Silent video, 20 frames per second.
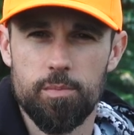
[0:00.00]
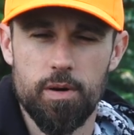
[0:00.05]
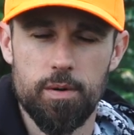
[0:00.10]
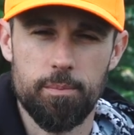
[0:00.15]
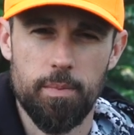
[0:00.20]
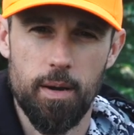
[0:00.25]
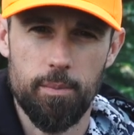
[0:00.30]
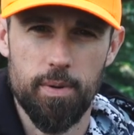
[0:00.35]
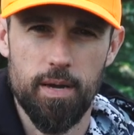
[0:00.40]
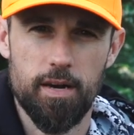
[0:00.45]
but
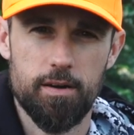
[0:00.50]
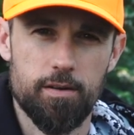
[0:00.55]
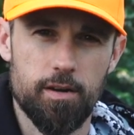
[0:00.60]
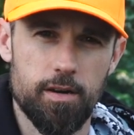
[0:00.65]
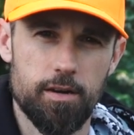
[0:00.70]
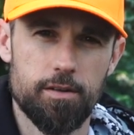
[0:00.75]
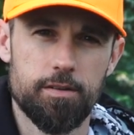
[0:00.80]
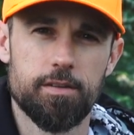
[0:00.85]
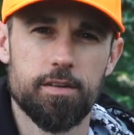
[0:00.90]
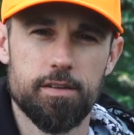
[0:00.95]
my
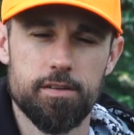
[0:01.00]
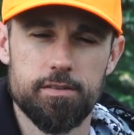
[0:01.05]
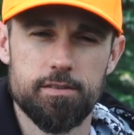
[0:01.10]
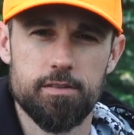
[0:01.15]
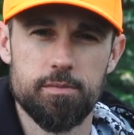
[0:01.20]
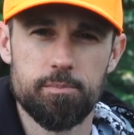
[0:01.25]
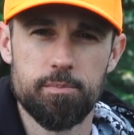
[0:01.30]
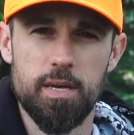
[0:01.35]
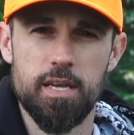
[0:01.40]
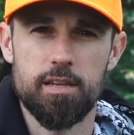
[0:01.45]
background
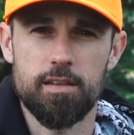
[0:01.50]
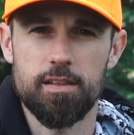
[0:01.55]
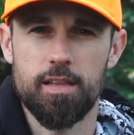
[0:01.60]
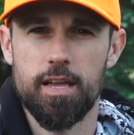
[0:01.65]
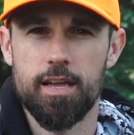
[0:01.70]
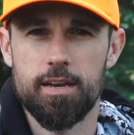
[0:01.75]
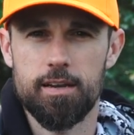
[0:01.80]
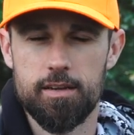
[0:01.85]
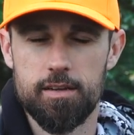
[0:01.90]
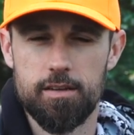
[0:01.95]
is
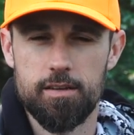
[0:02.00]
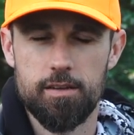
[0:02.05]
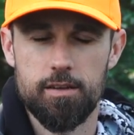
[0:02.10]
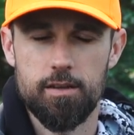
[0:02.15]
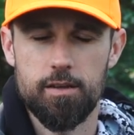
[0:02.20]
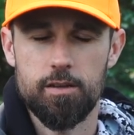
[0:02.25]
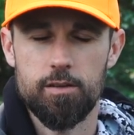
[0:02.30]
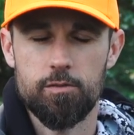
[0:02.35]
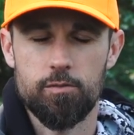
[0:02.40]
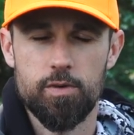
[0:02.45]
mid-Atlantic
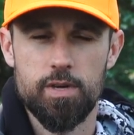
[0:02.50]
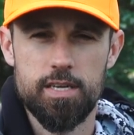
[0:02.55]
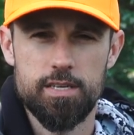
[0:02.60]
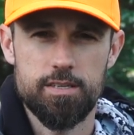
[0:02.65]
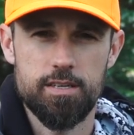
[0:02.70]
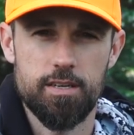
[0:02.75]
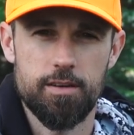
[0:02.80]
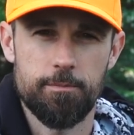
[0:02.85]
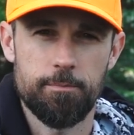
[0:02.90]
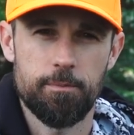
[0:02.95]

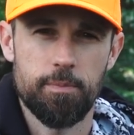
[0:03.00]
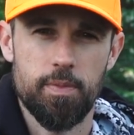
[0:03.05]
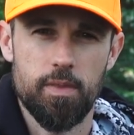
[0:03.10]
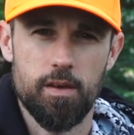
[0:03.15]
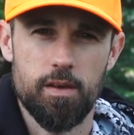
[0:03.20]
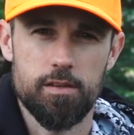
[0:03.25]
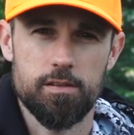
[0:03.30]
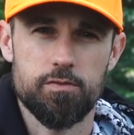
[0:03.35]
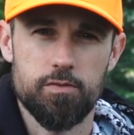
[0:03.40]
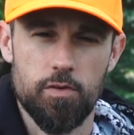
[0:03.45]
region
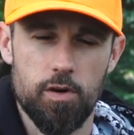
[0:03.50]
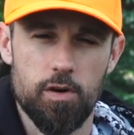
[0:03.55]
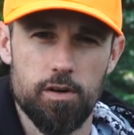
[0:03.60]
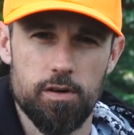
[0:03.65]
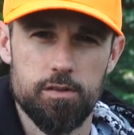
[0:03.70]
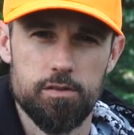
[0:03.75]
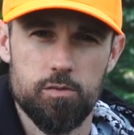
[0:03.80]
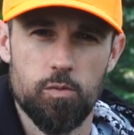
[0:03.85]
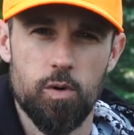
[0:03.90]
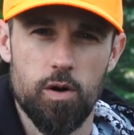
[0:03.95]
as far
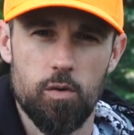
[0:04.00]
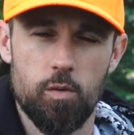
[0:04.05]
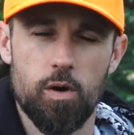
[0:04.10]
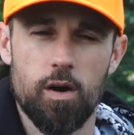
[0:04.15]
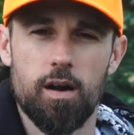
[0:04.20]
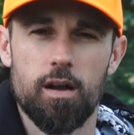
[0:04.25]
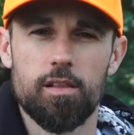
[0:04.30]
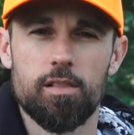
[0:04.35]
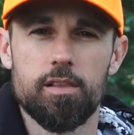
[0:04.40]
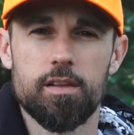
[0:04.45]
as
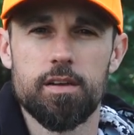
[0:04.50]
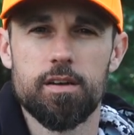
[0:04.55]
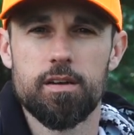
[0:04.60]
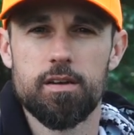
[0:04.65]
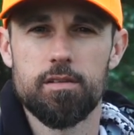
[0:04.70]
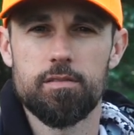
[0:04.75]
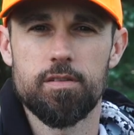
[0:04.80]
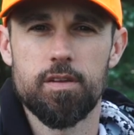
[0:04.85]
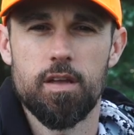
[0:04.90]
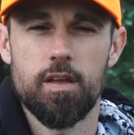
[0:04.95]
where I
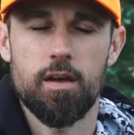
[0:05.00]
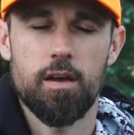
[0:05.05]
live.